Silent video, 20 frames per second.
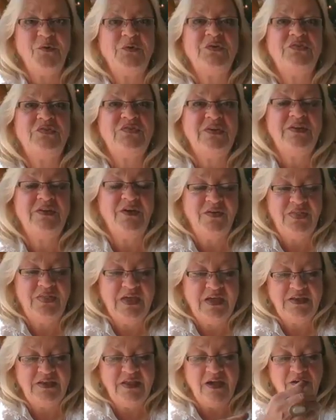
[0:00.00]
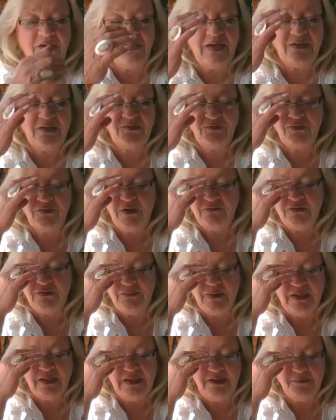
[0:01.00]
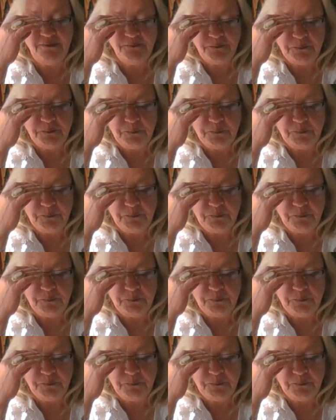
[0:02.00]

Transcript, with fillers: focus in on that now. That's for everybody.